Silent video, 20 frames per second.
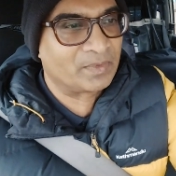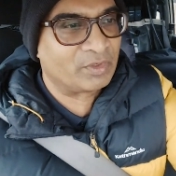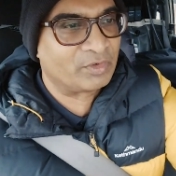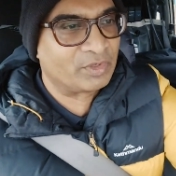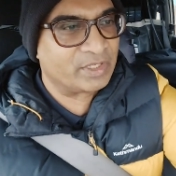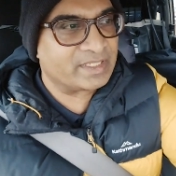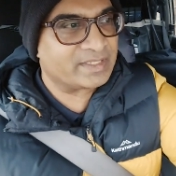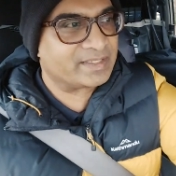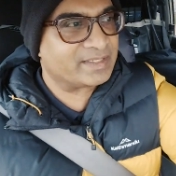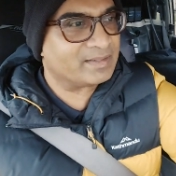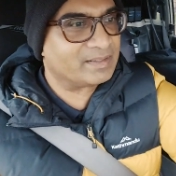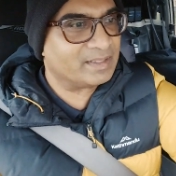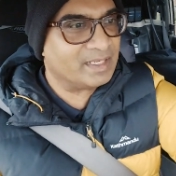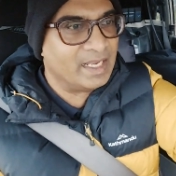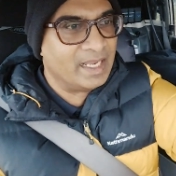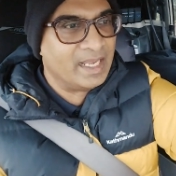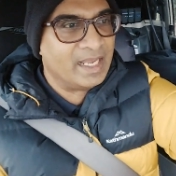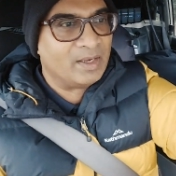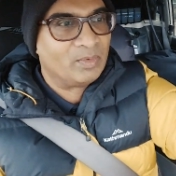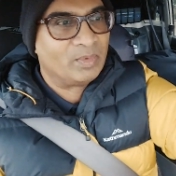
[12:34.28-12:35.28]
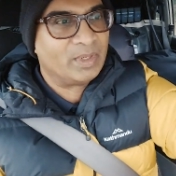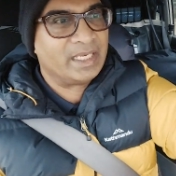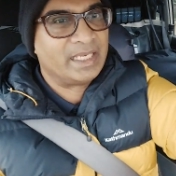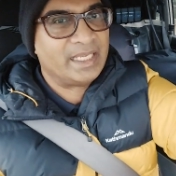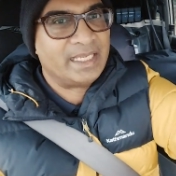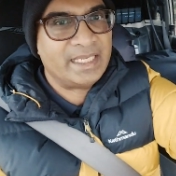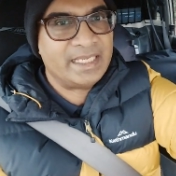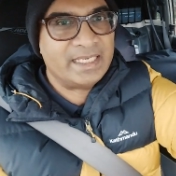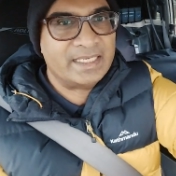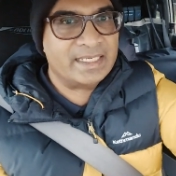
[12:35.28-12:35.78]
Chris when
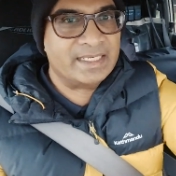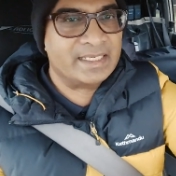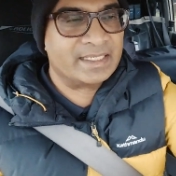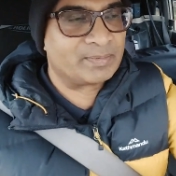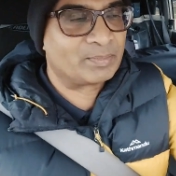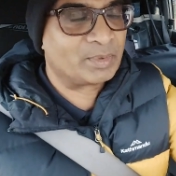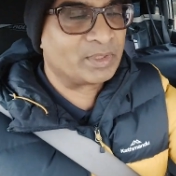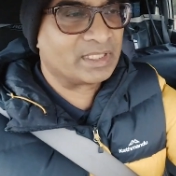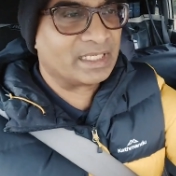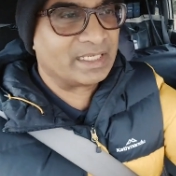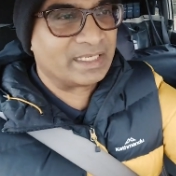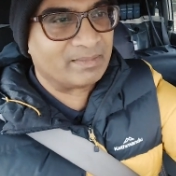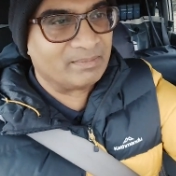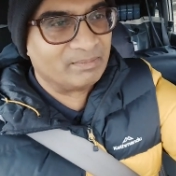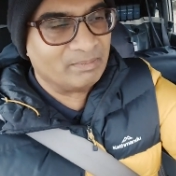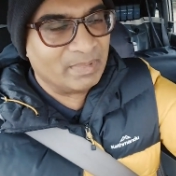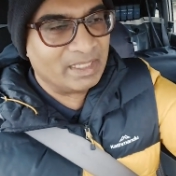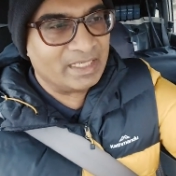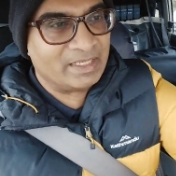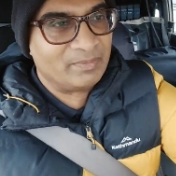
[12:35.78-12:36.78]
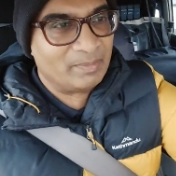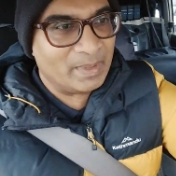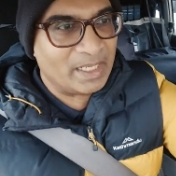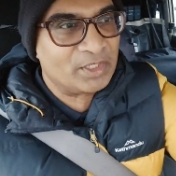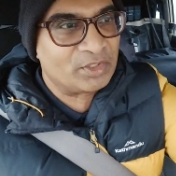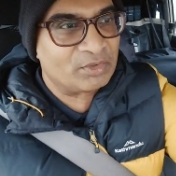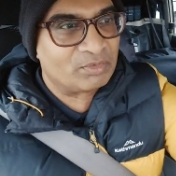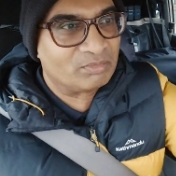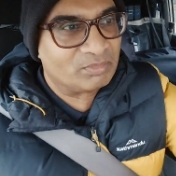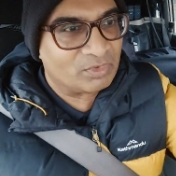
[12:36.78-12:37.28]
he did his when he
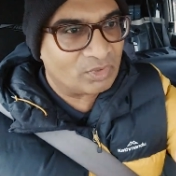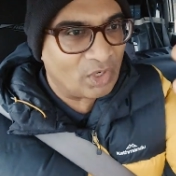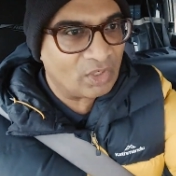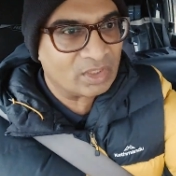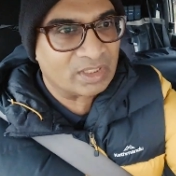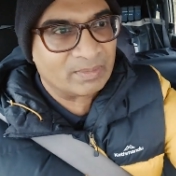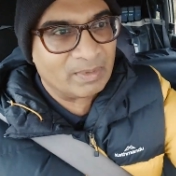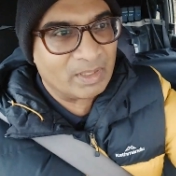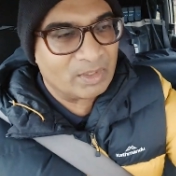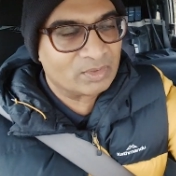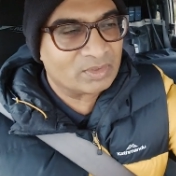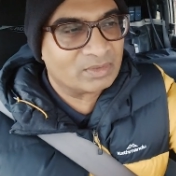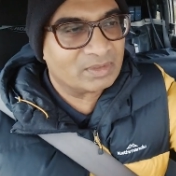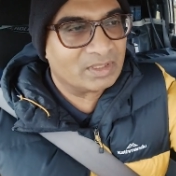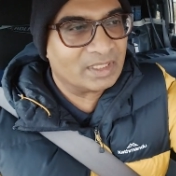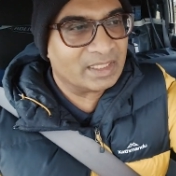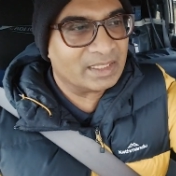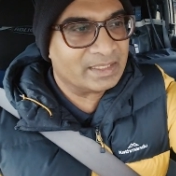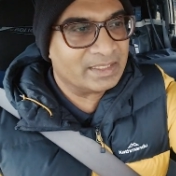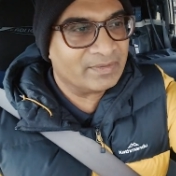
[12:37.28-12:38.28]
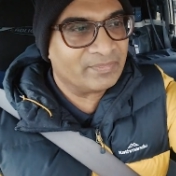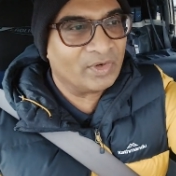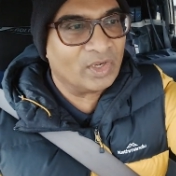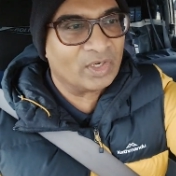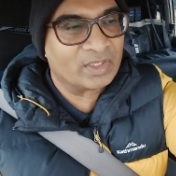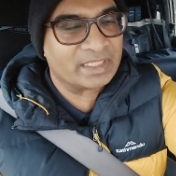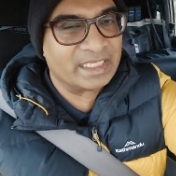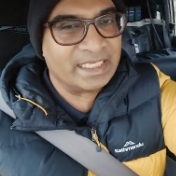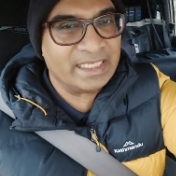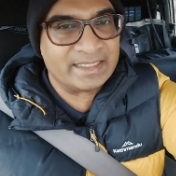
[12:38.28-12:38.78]
talked about diff
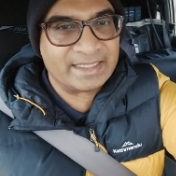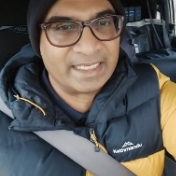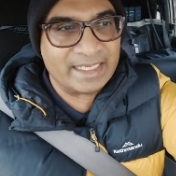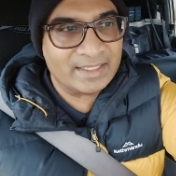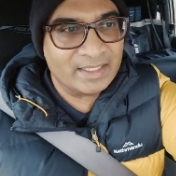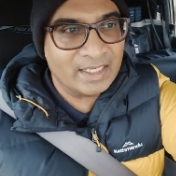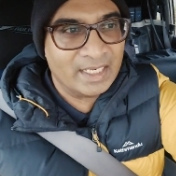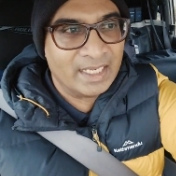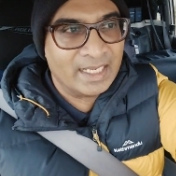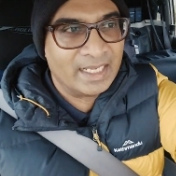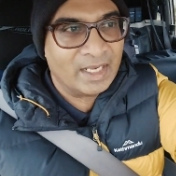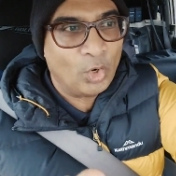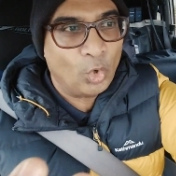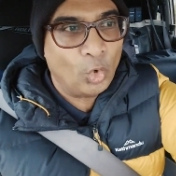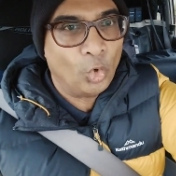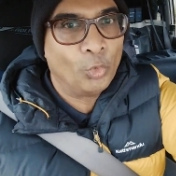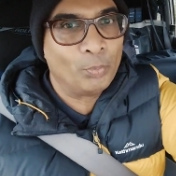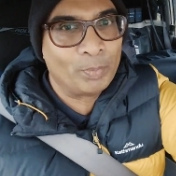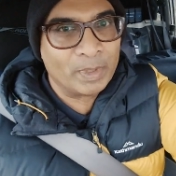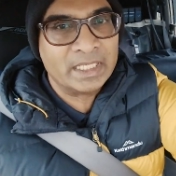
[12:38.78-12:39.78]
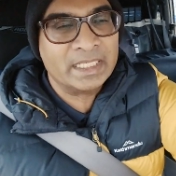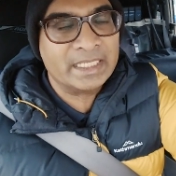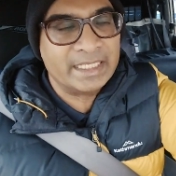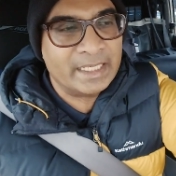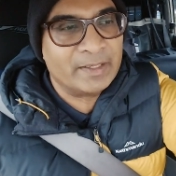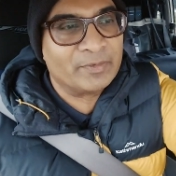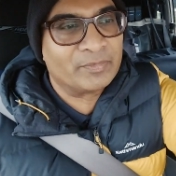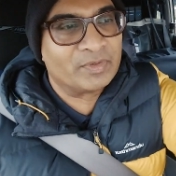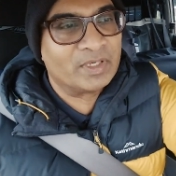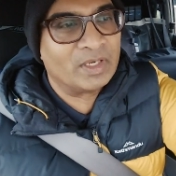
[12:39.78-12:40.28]
locks, he said open
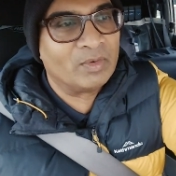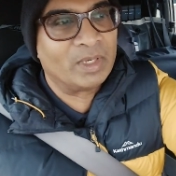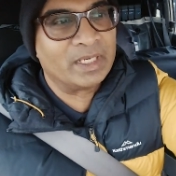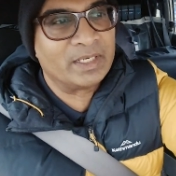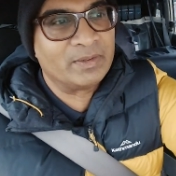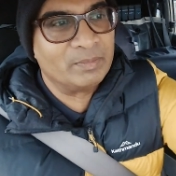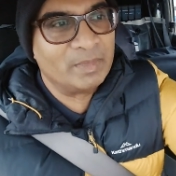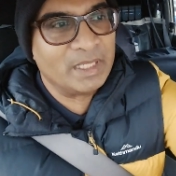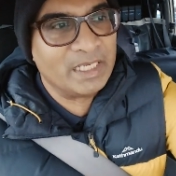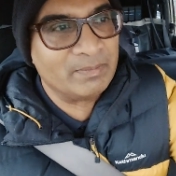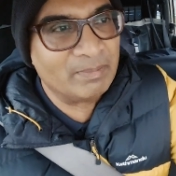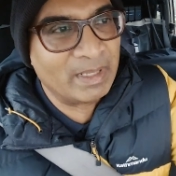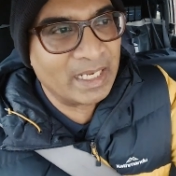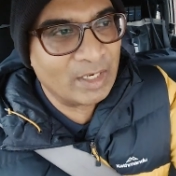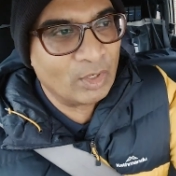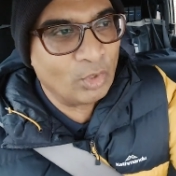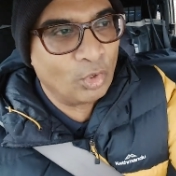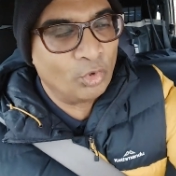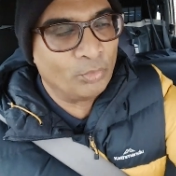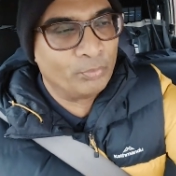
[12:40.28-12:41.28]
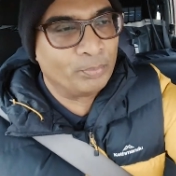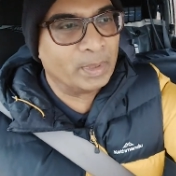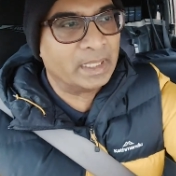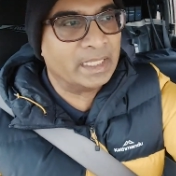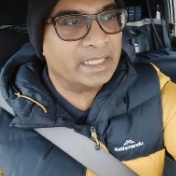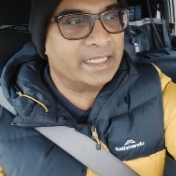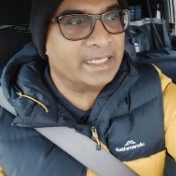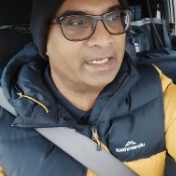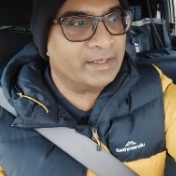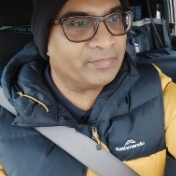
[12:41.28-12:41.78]
diff. Now what you mean by an
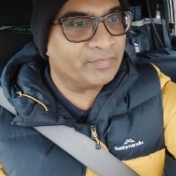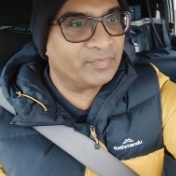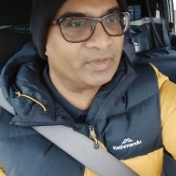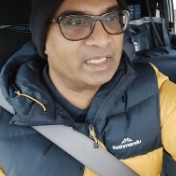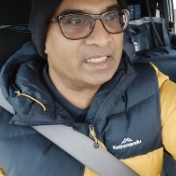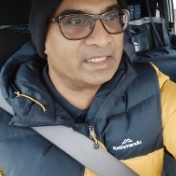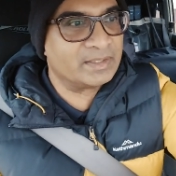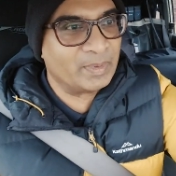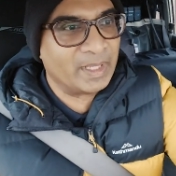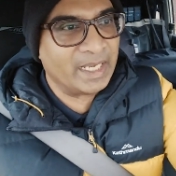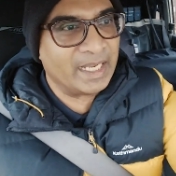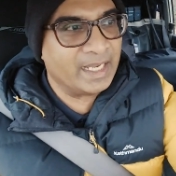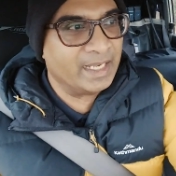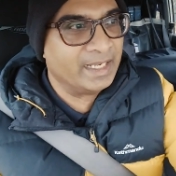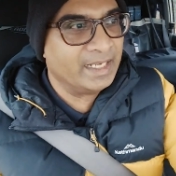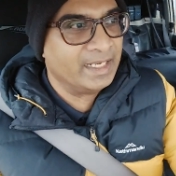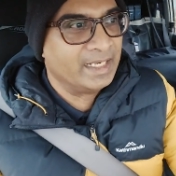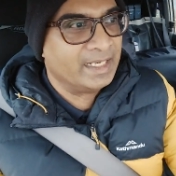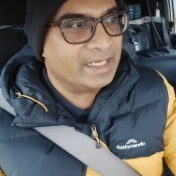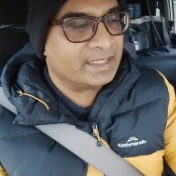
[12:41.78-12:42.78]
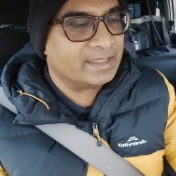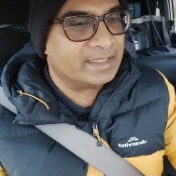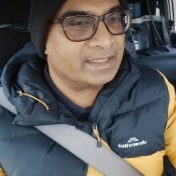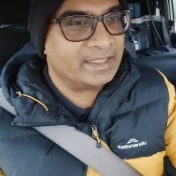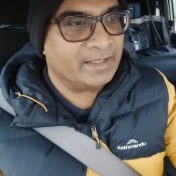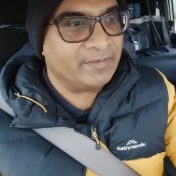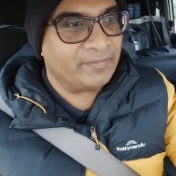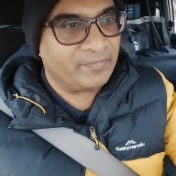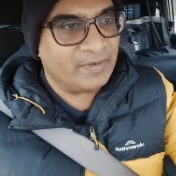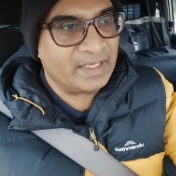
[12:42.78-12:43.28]
open diff is where the
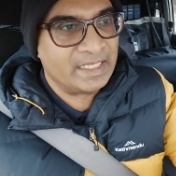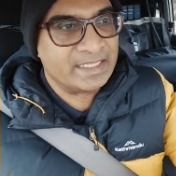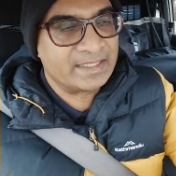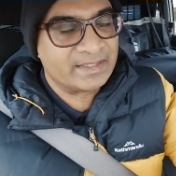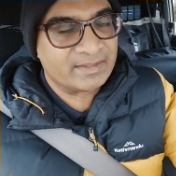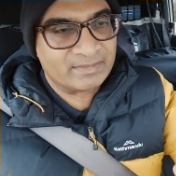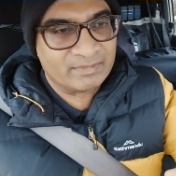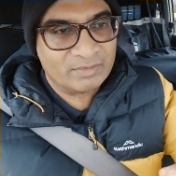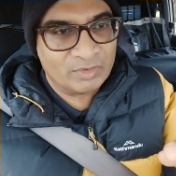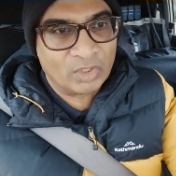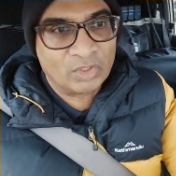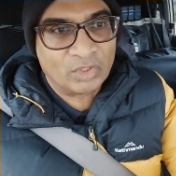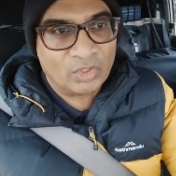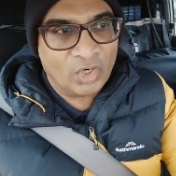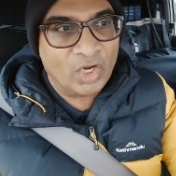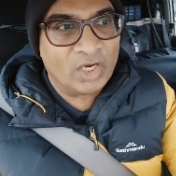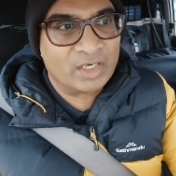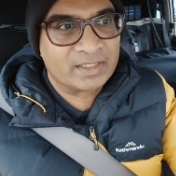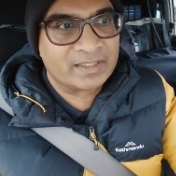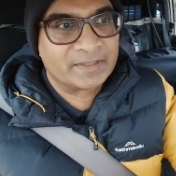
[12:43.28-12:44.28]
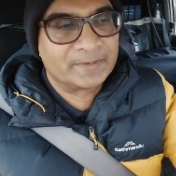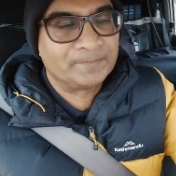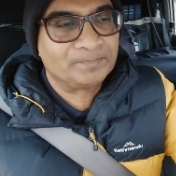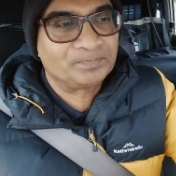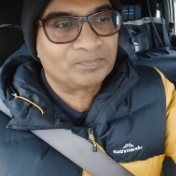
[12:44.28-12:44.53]
diff is not locked,